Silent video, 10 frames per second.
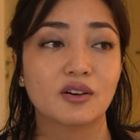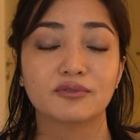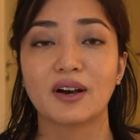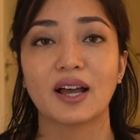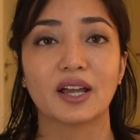
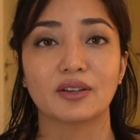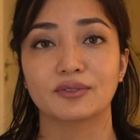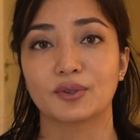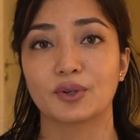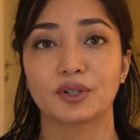
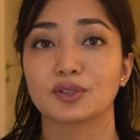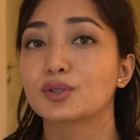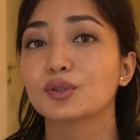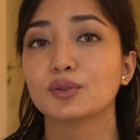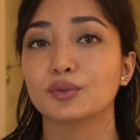5, or
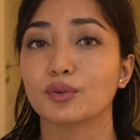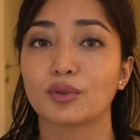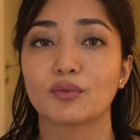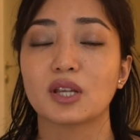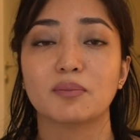2,
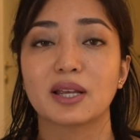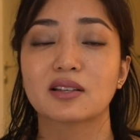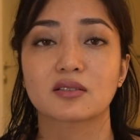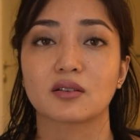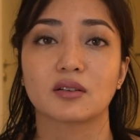3,
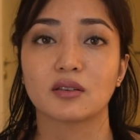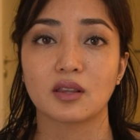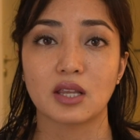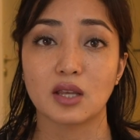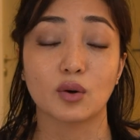based
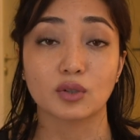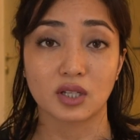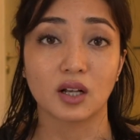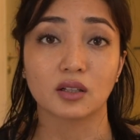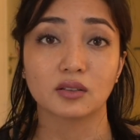on the
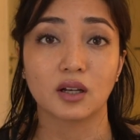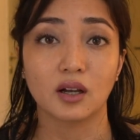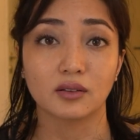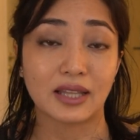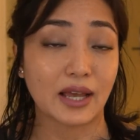hotel
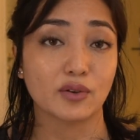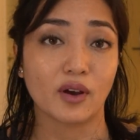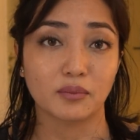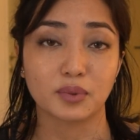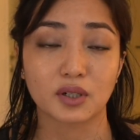that you
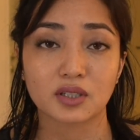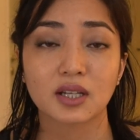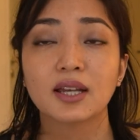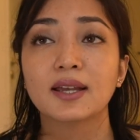have booked.